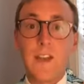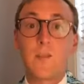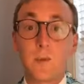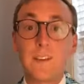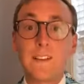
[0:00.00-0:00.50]
as
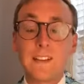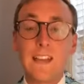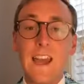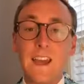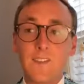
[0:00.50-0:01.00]

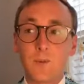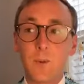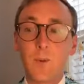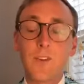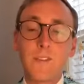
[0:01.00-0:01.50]
recently as some
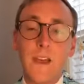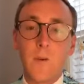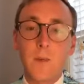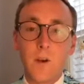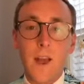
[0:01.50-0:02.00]
schools in
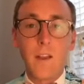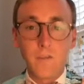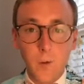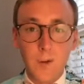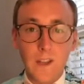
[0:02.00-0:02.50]
Sacramento,
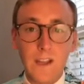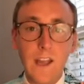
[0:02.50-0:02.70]
California.